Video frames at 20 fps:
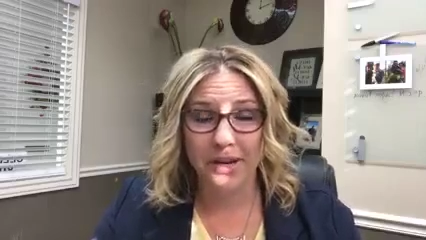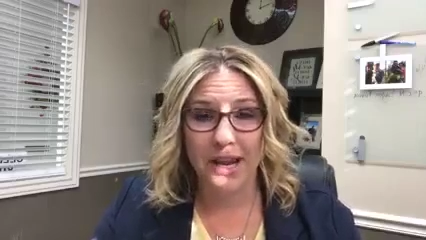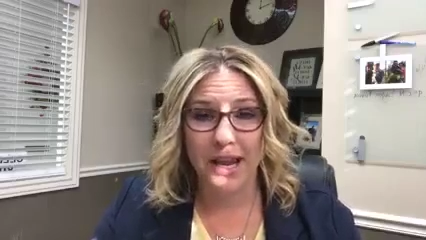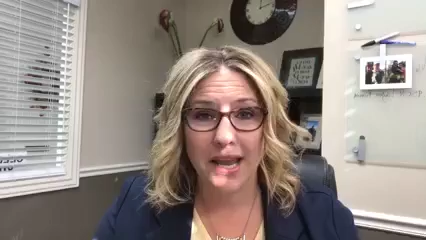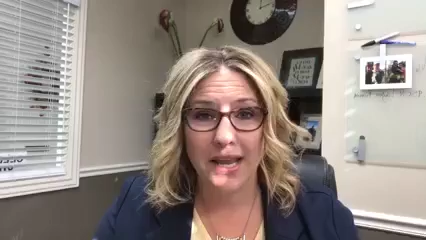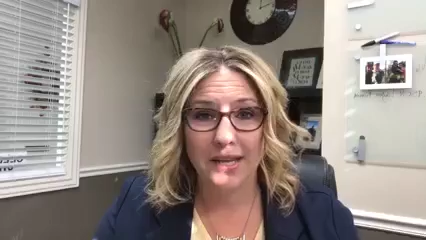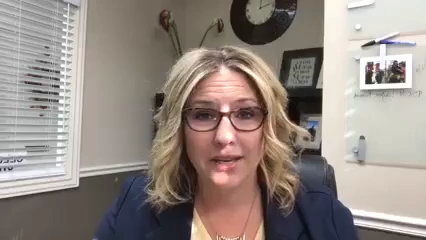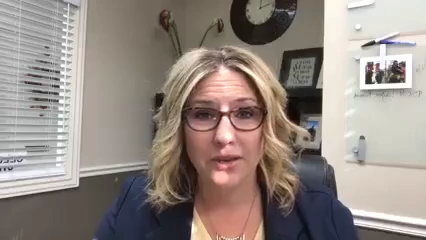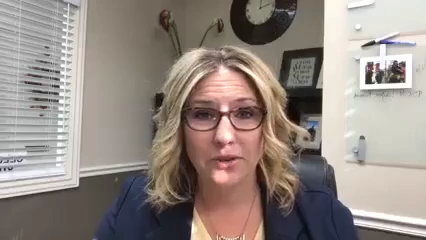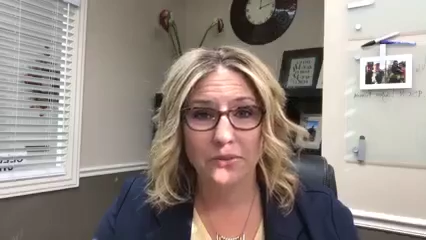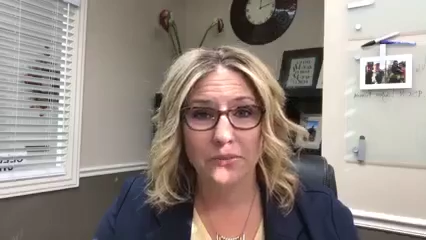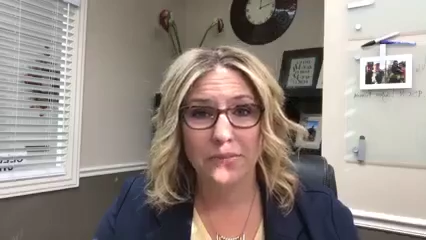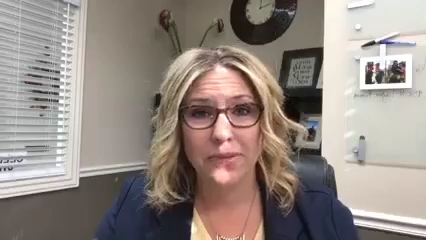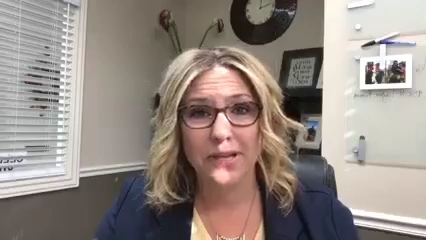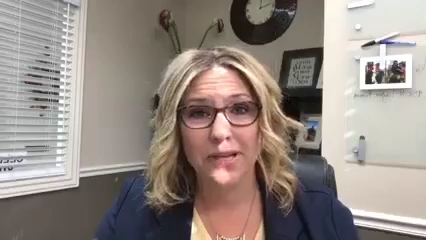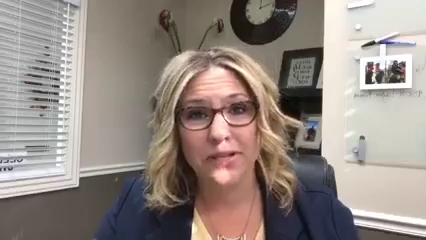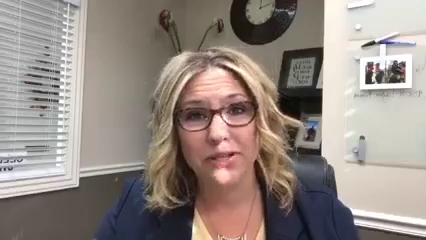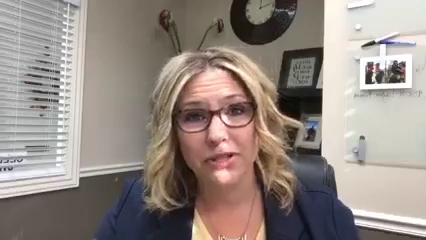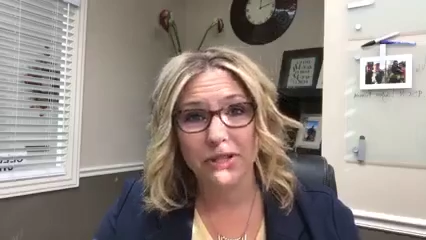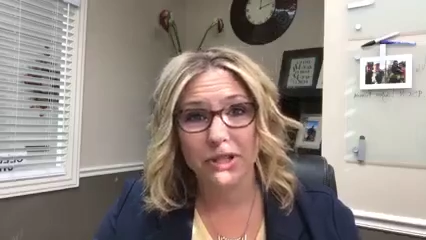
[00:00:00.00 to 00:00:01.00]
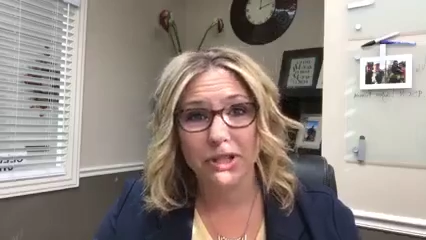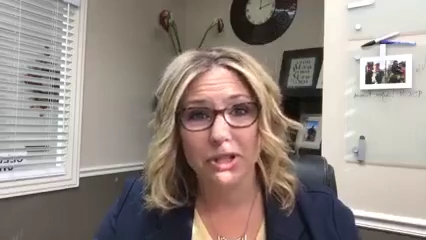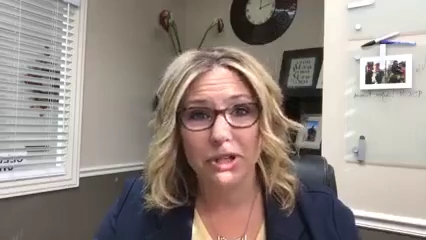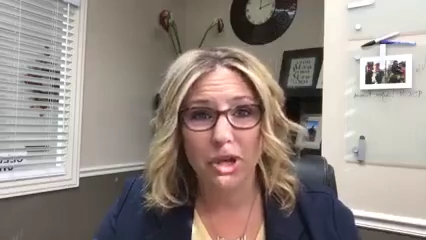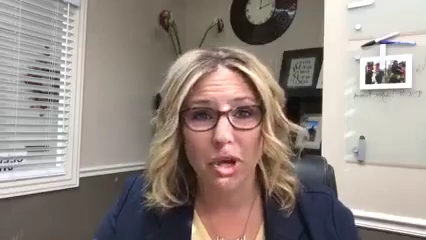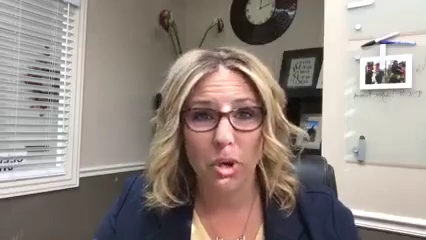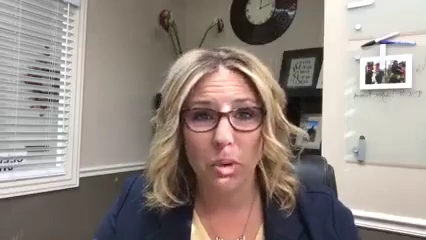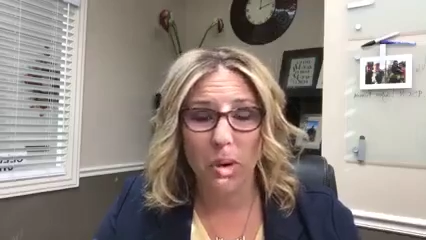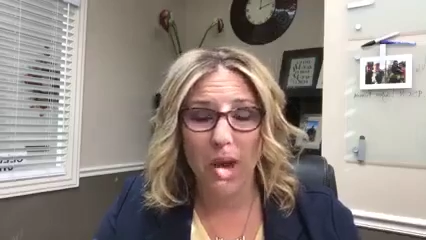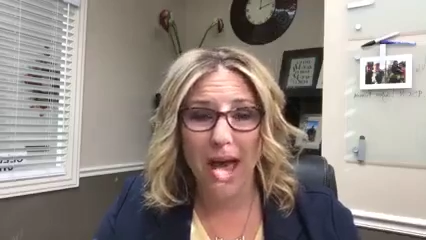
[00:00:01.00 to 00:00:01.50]
and you potentially
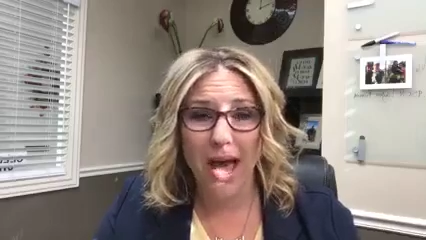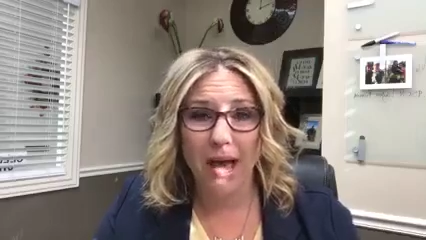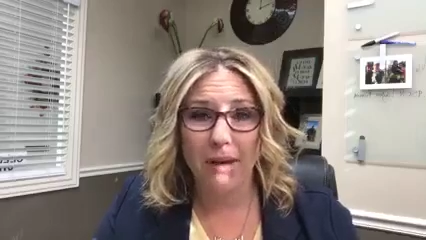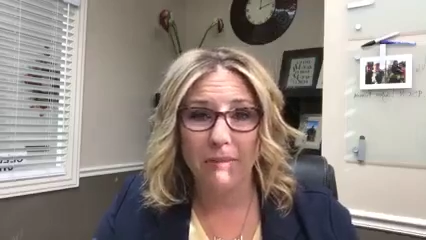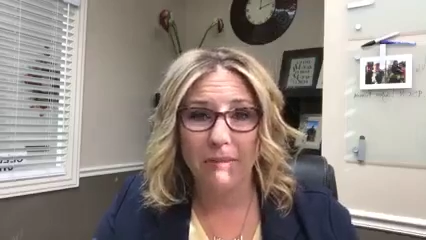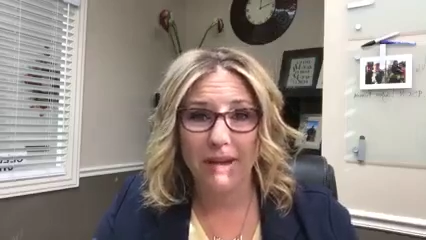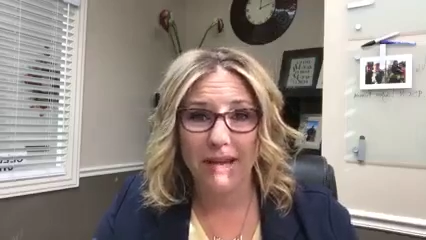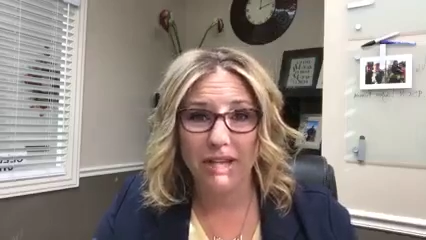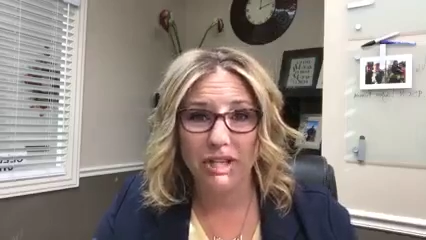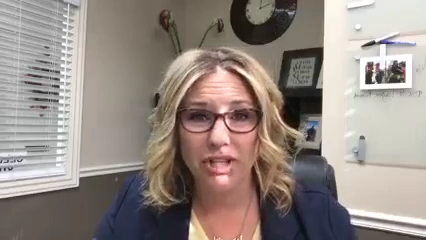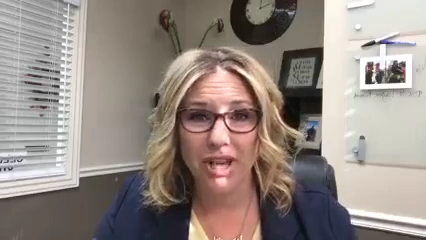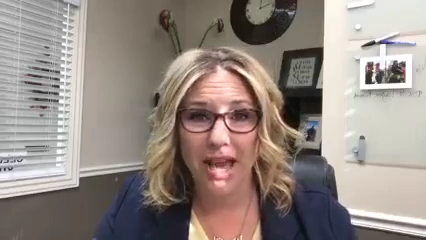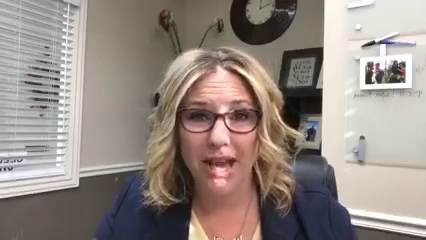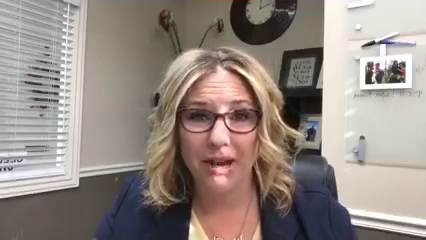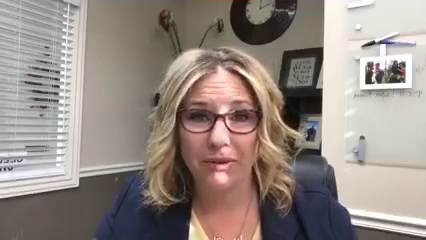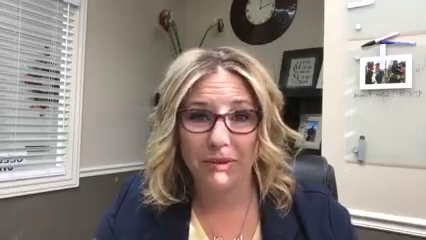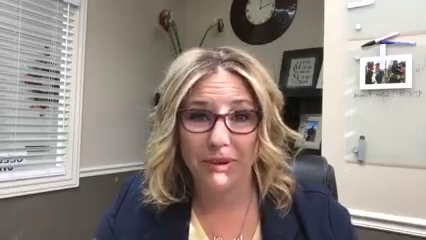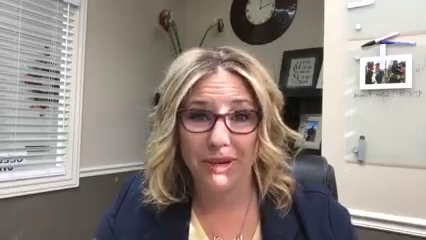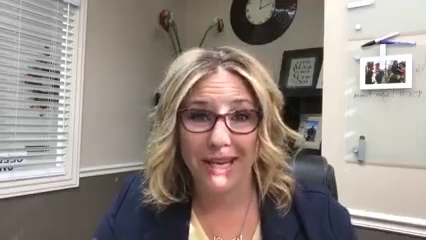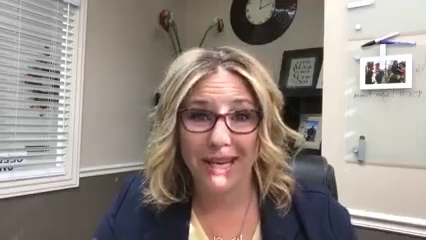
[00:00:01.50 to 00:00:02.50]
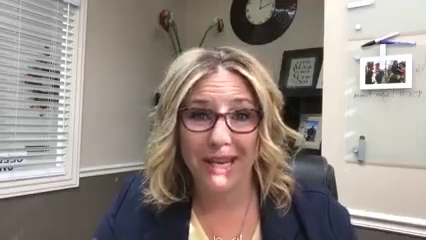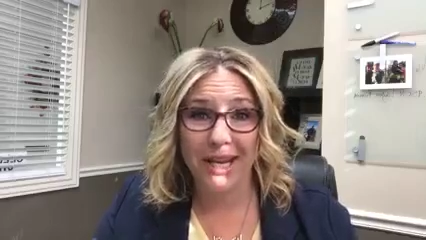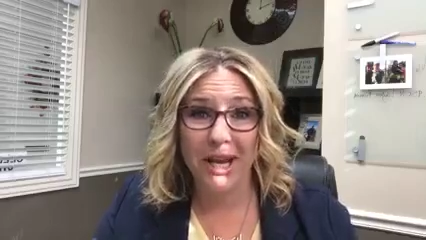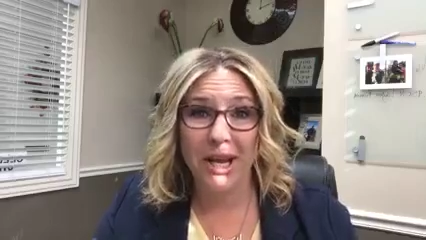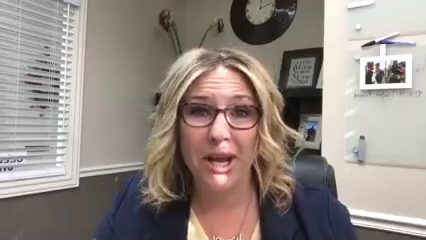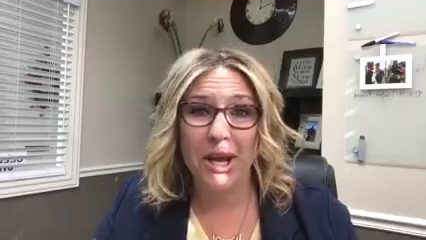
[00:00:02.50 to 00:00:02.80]
know how much equity